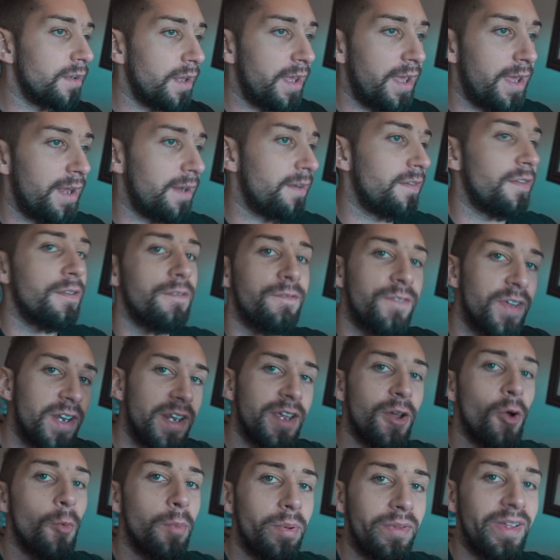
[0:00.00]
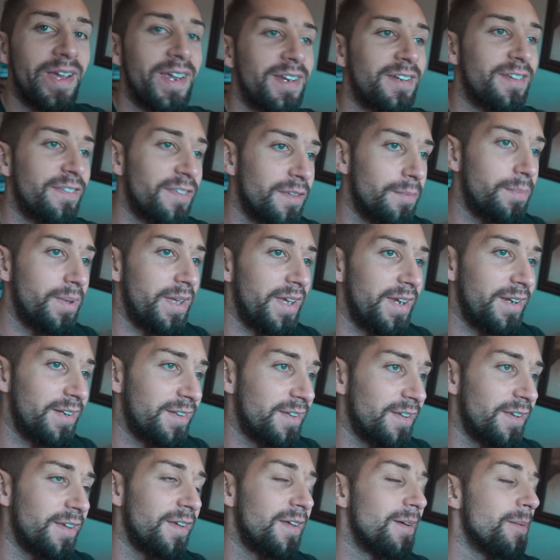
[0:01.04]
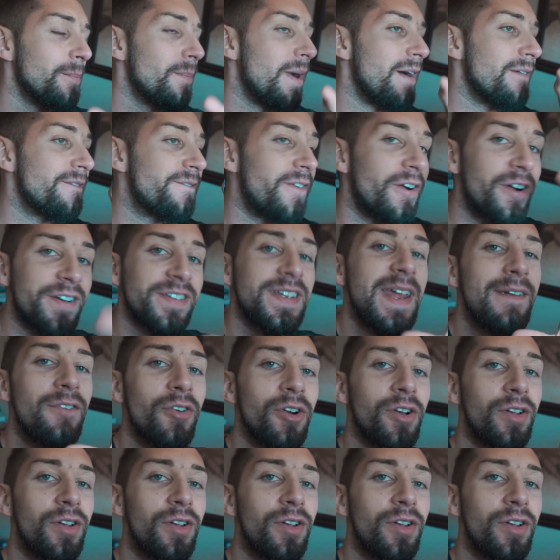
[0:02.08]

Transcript: and the video played to the beat my first ever